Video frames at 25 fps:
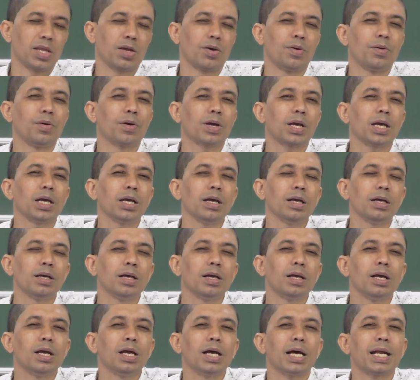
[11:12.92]
okay
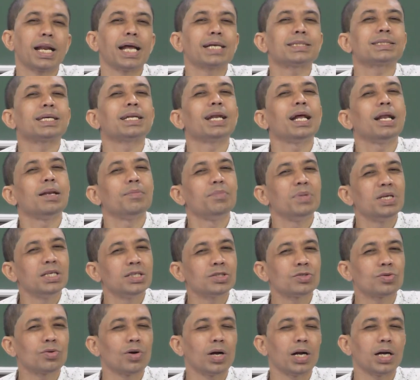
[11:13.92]
rational
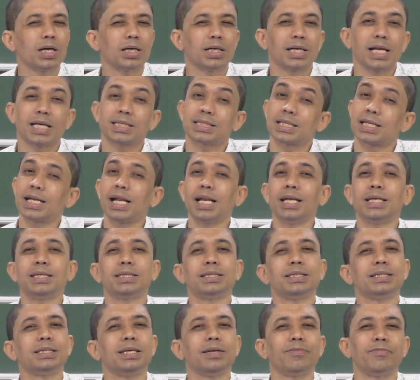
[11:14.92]
means what
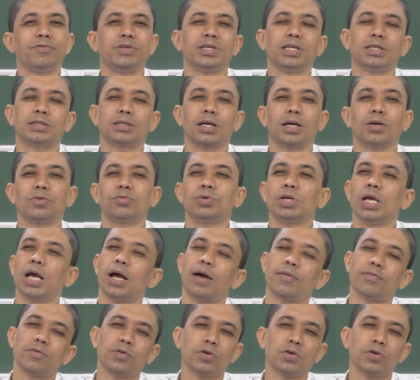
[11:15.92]
rationality definition we have